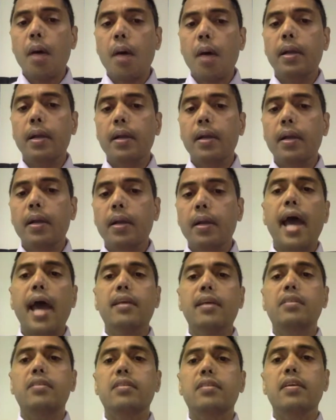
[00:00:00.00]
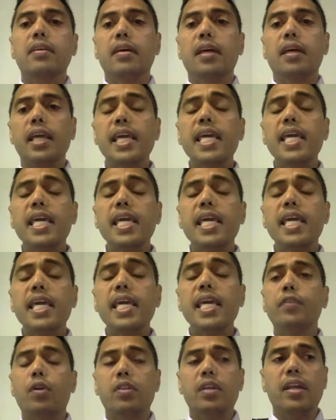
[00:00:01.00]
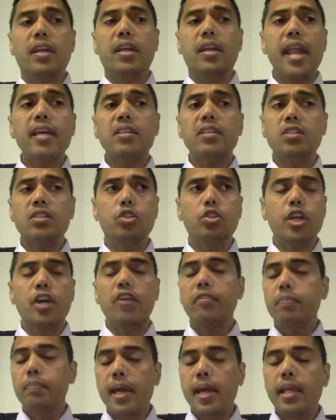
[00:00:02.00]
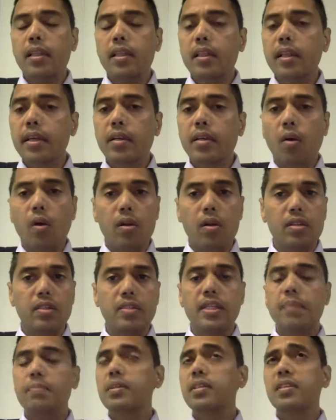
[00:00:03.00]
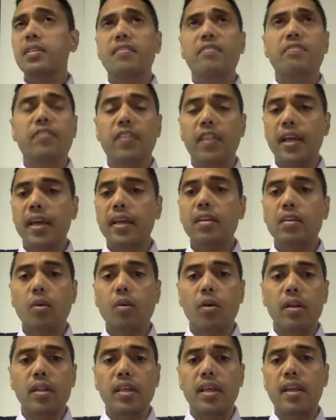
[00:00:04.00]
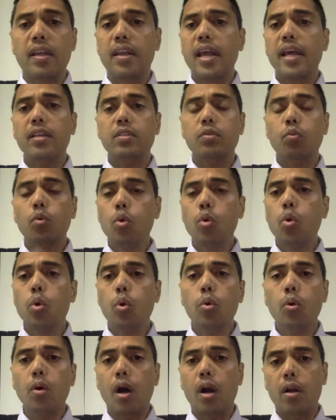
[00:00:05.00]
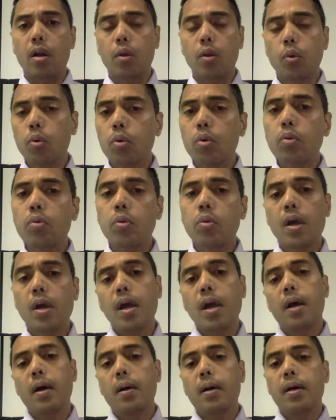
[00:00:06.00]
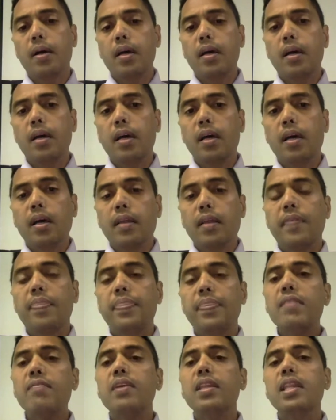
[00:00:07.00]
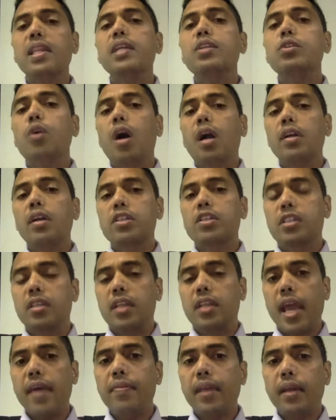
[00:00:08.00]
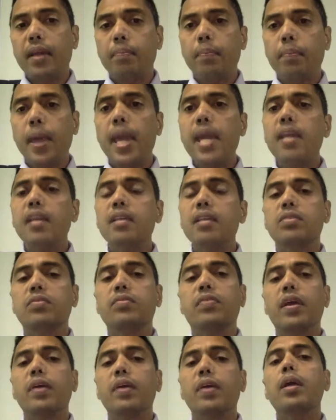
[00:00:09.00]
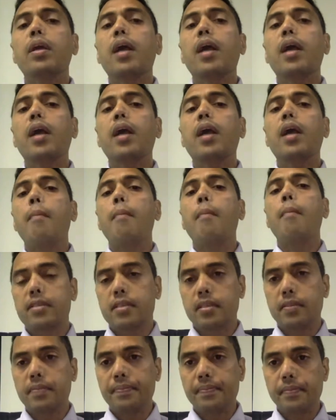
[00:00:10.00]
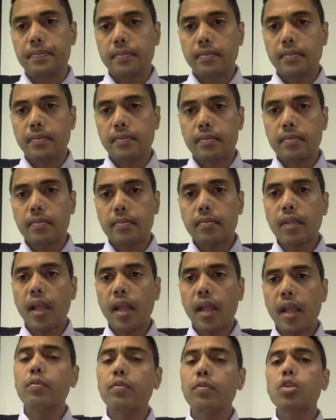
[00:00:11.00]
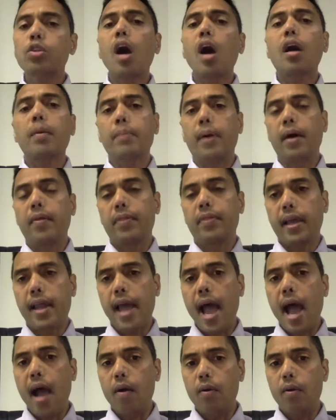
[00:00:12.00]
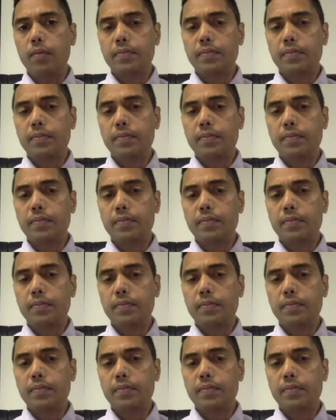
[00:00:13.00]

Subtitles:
But guys, even if you're the next Jeff Maitland or the Tim Flynn or the next woo-woo or guru, the thing you need to understand that pain is very complex. And we'll talk about that how.